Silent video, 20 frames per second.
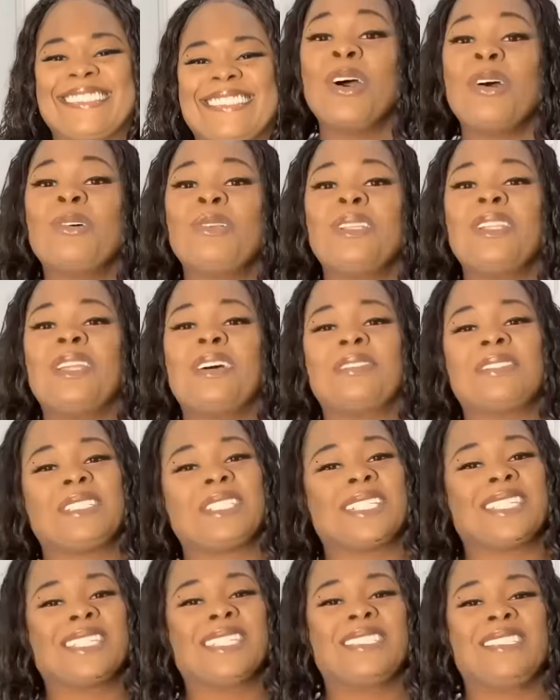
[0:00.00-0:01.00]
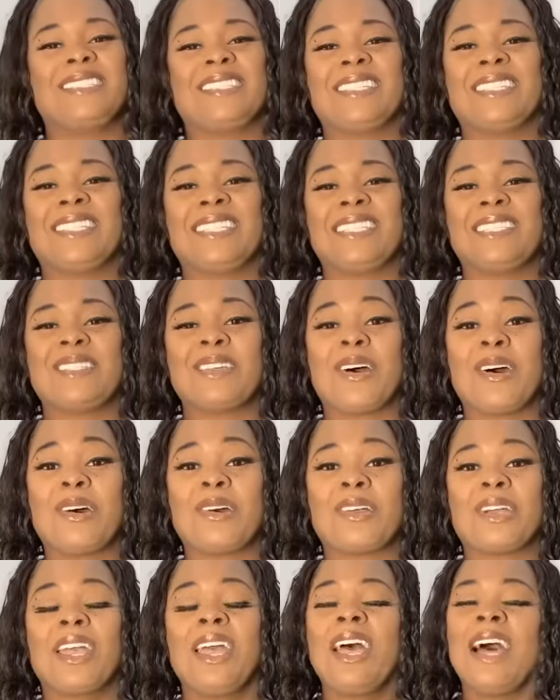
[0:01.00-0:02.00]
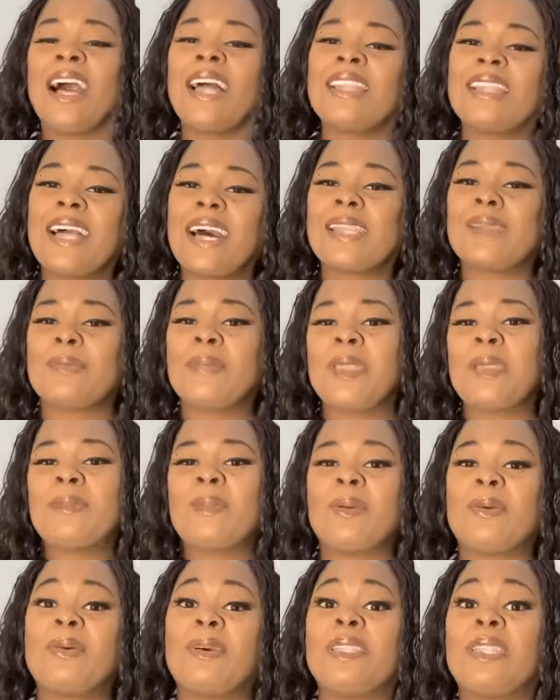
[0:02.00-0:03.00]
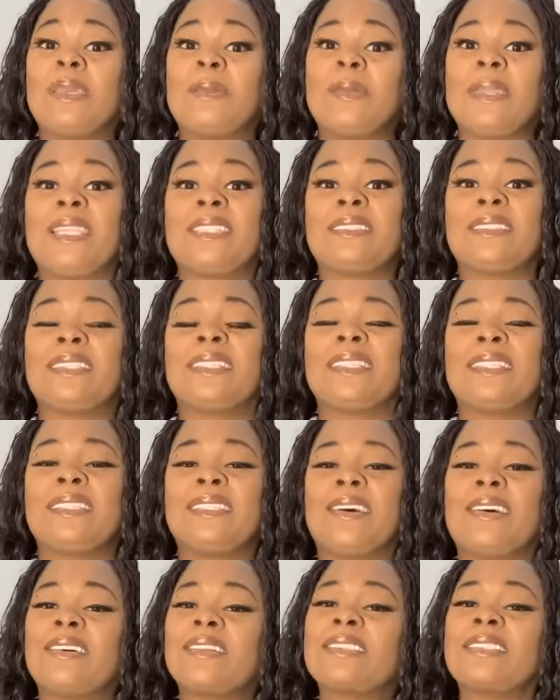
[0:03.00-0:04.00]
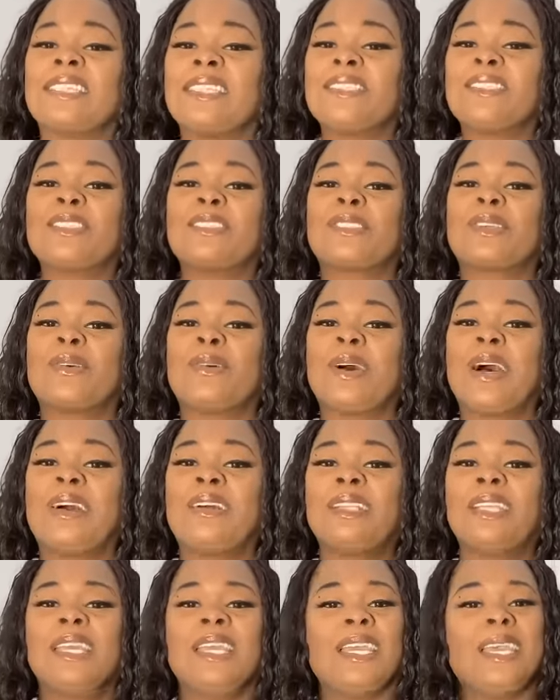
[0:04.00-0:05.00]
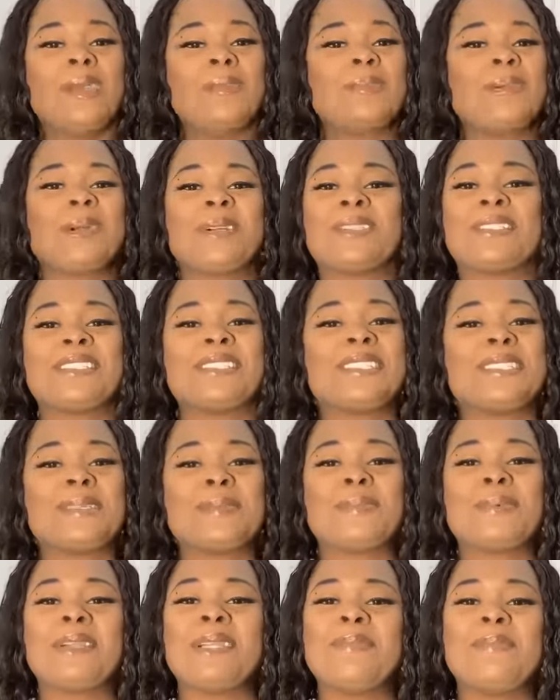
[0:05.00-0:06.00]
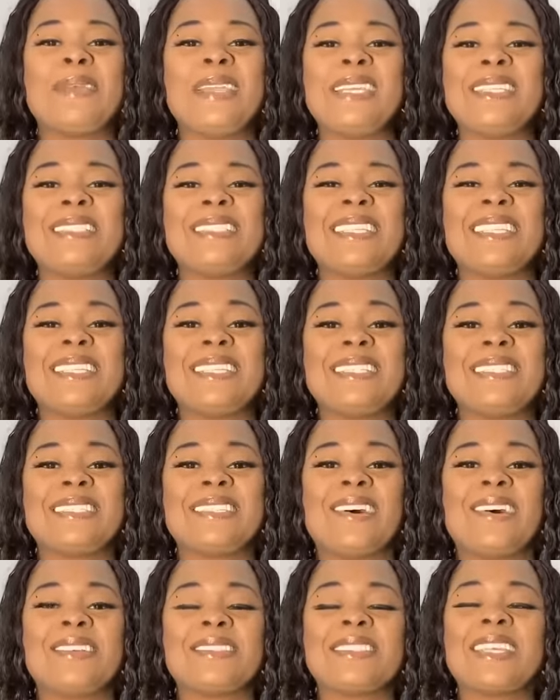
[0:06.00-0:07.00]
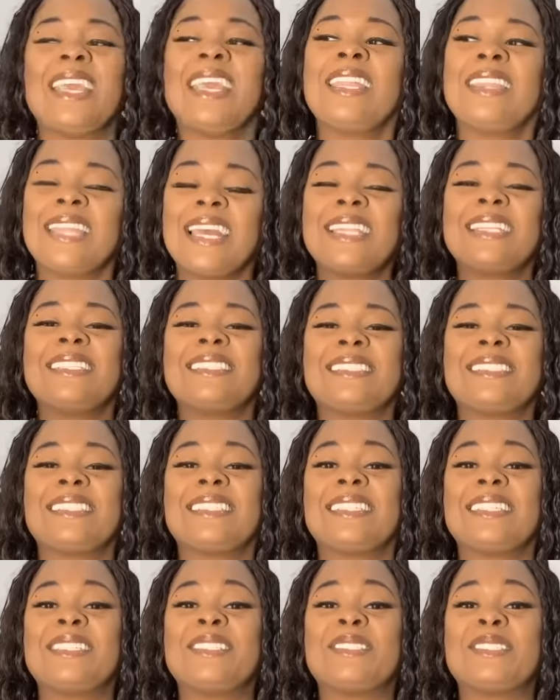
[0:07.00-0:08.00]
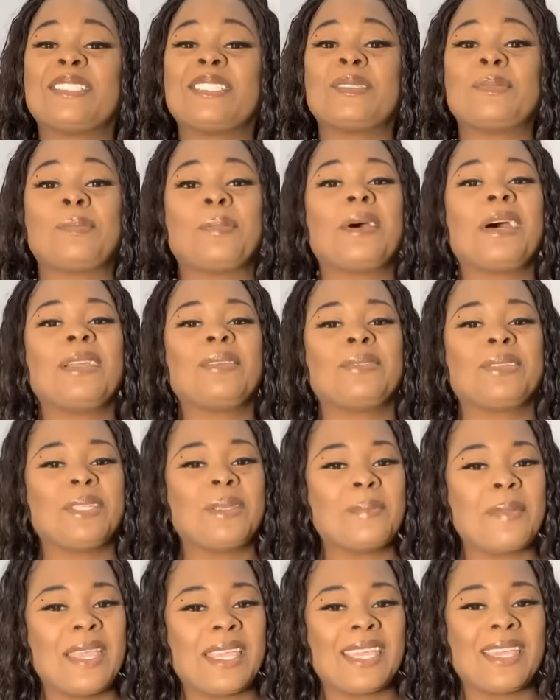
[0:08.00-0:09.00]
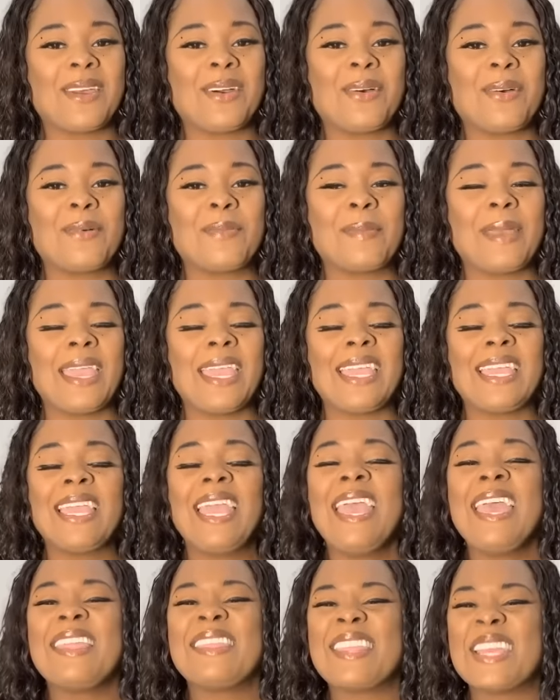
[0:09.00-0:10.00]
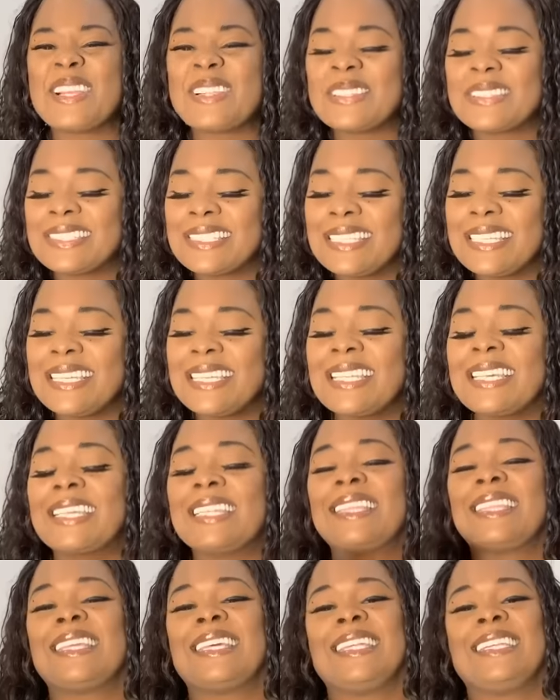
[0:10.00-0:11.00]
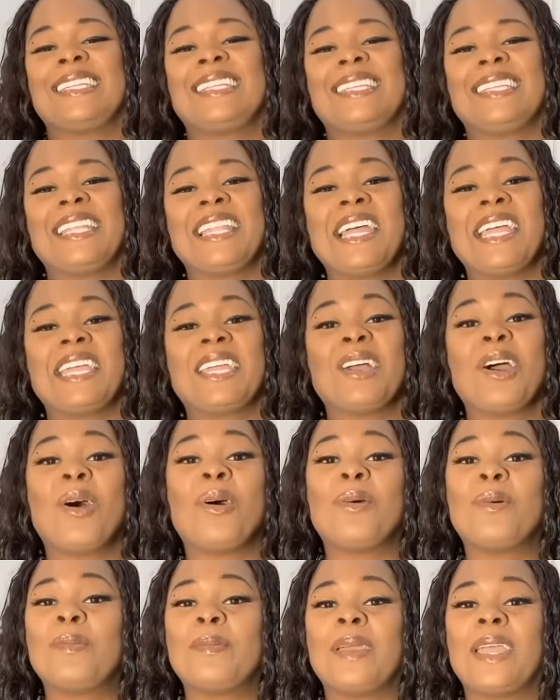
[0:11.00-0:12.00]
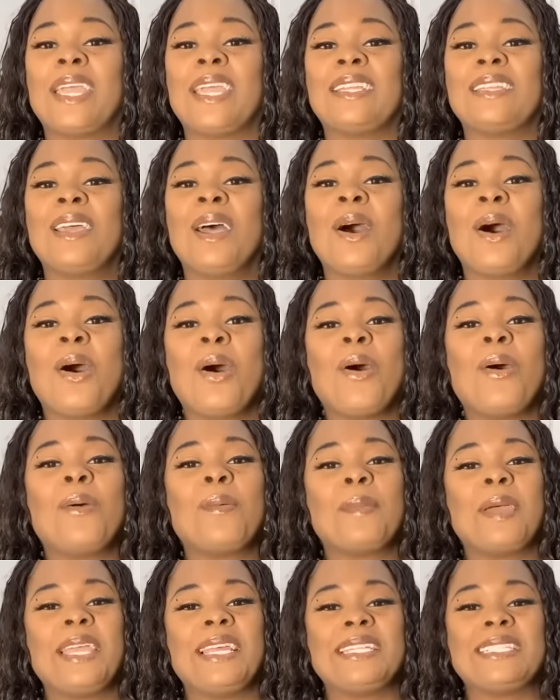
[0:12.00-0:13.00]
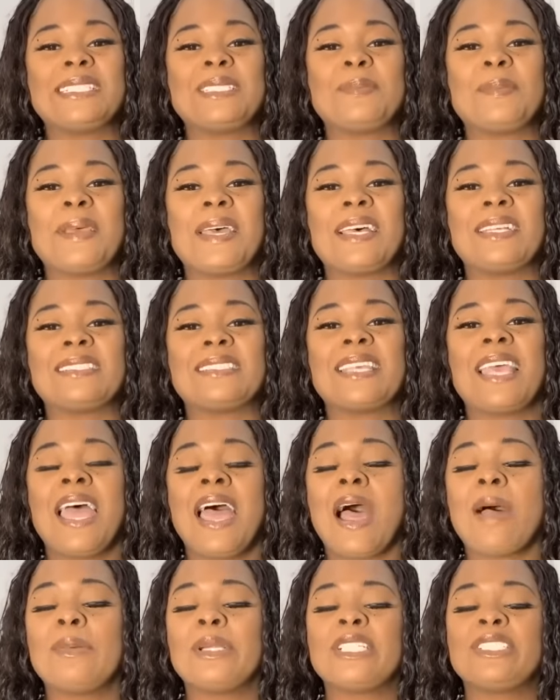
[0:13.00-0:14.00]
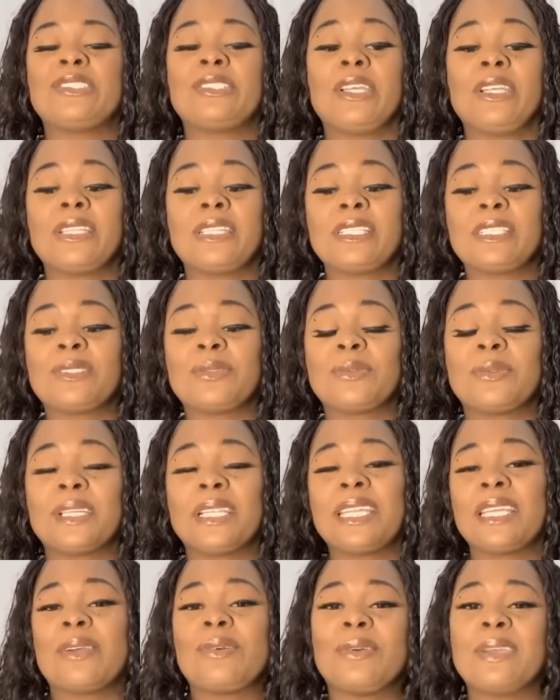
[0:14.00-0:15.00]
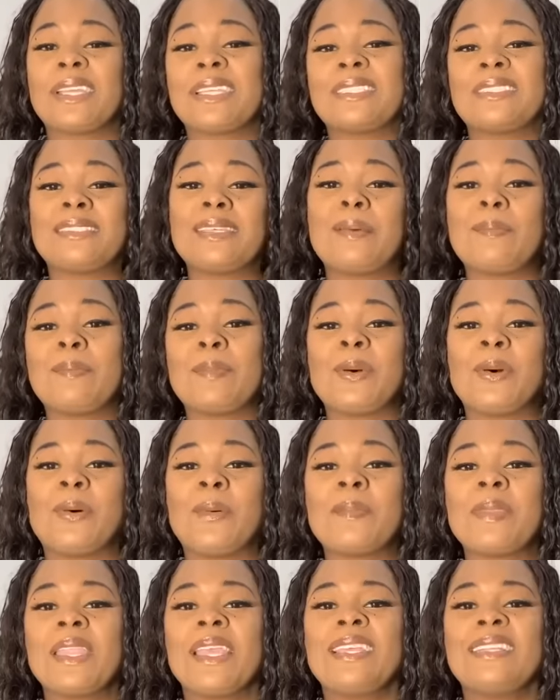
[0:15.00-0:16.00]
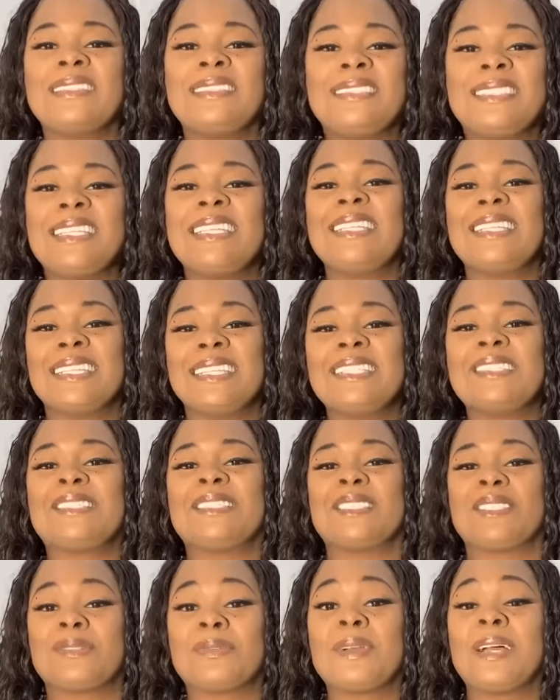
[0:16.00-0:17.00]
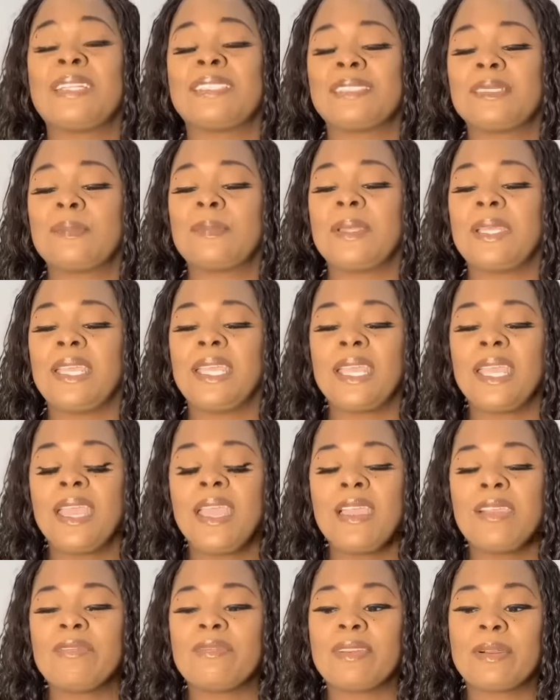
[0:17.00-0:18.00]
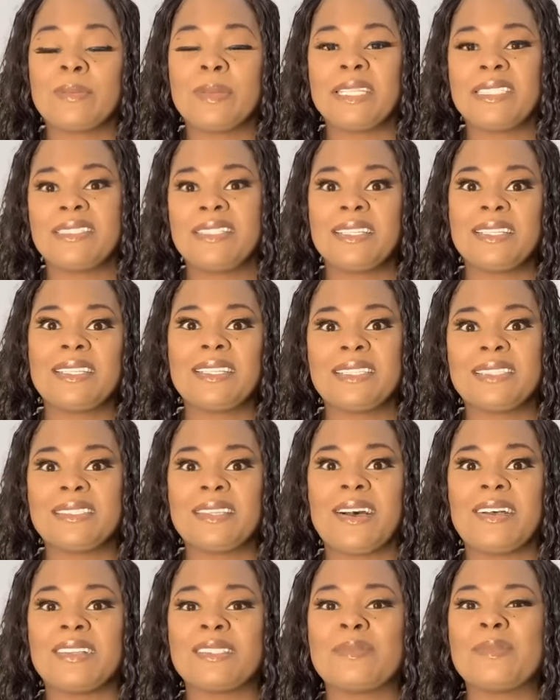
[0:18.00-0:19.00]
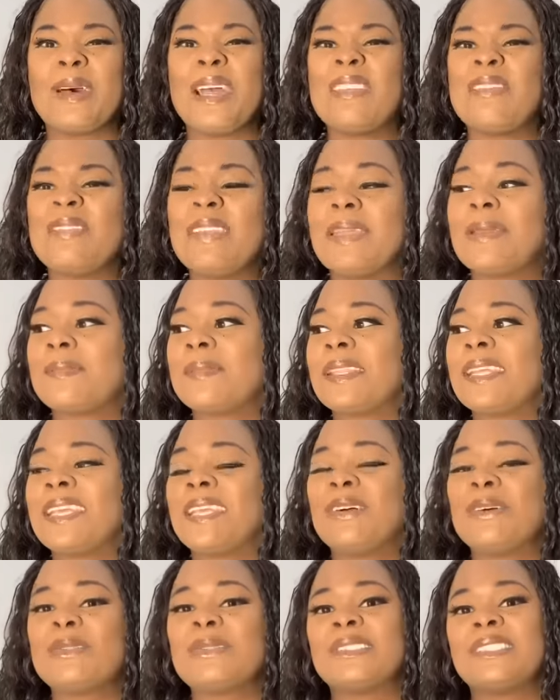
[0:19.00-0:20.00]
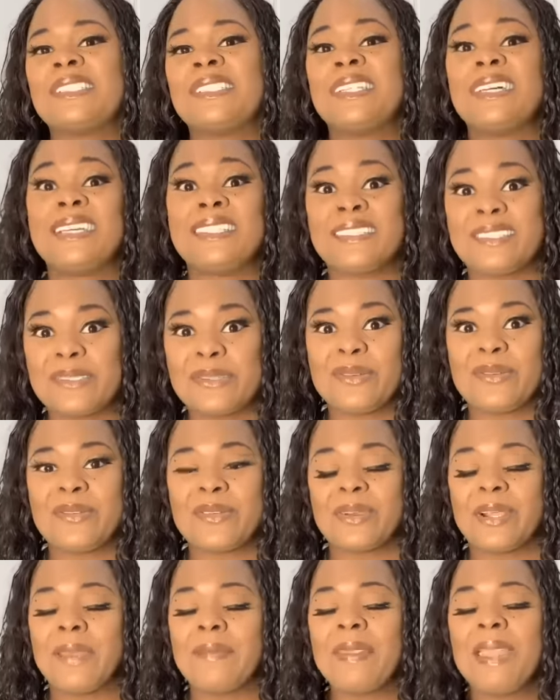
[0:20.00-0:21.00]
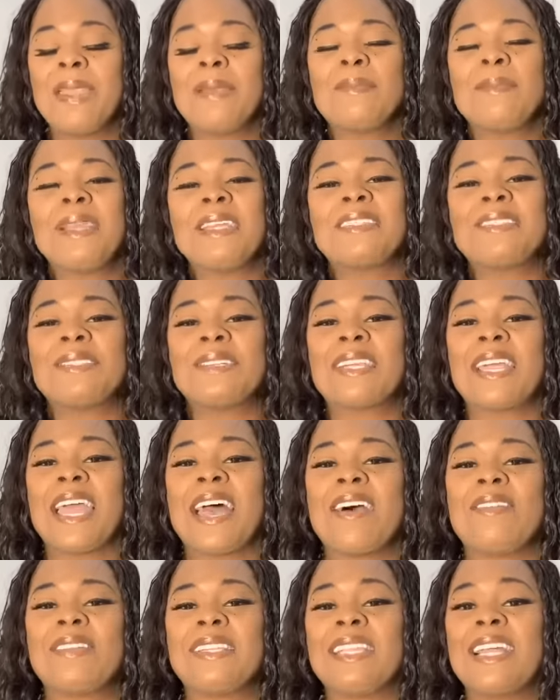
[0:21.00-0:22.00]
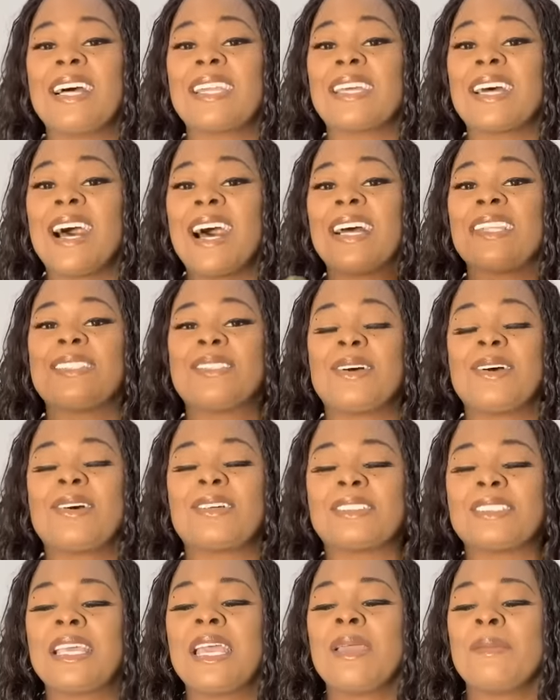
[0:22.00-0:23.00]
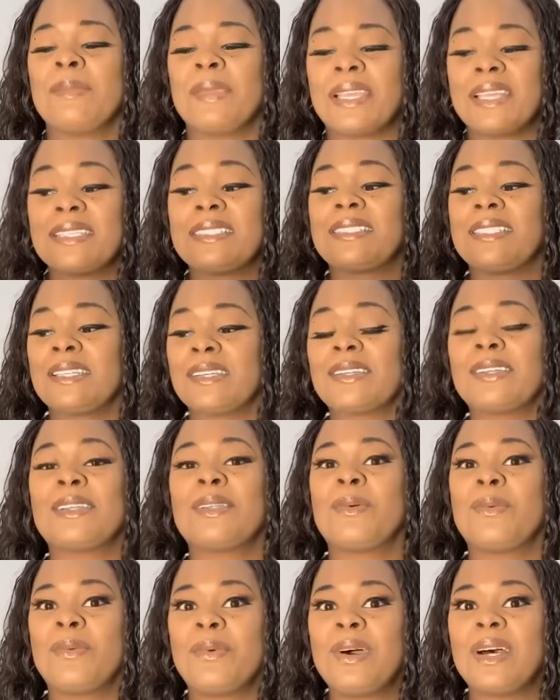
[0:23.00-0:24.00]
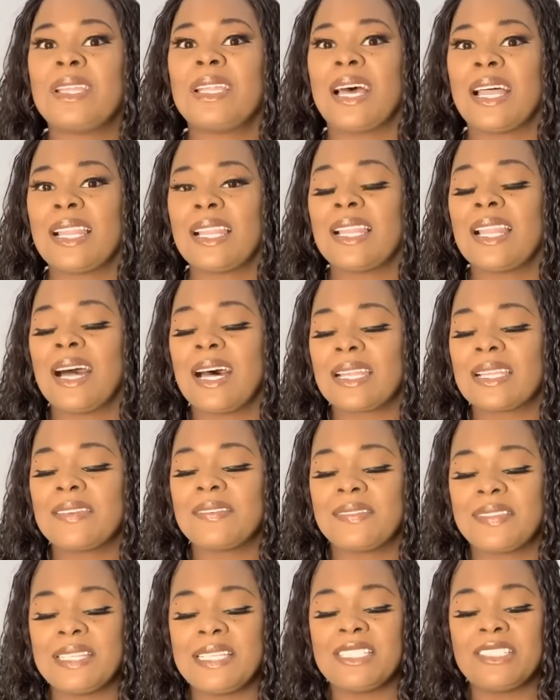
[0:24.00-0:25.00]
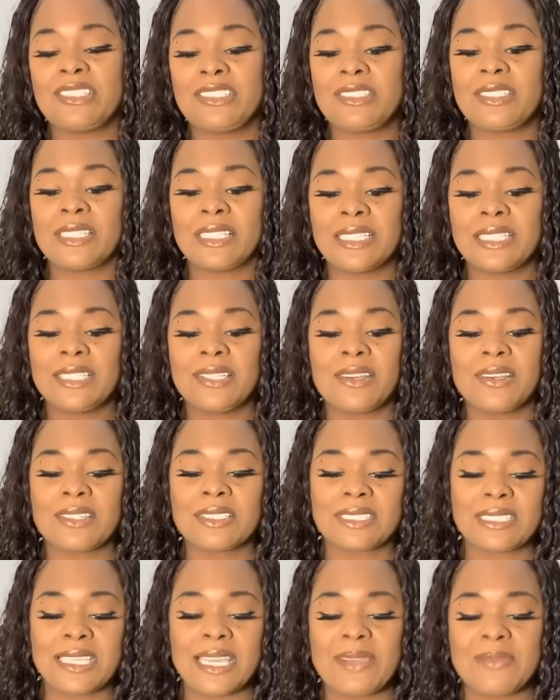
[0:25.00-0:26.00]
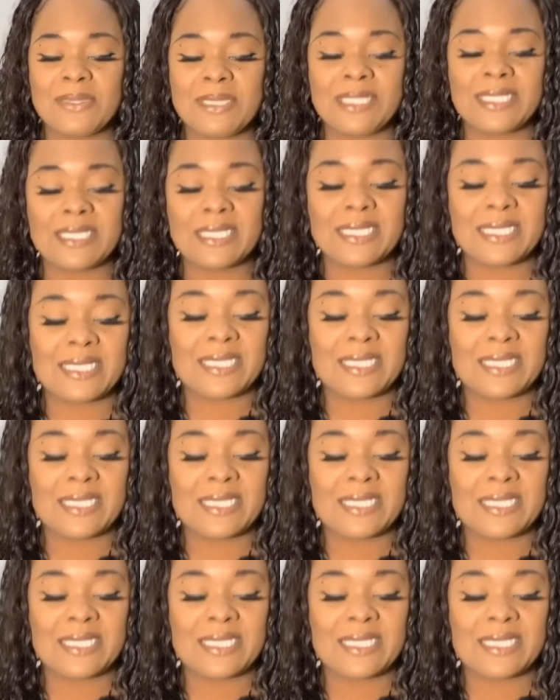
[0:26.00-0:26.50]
Who loves a good chili dog? A lot of people, when they make chili dogs, they just go out and purchase the pre-made chili sauce. That is delicious, but when you make it homemade, there's nothing like homemade homemade is best. I'm gonna show you this really quick, simple, delicious recipe for my chili sauce. My family goes nuts over it. Make sure to have a lot of hot dogs because they're gonna want a lot of these chili dog sandwiches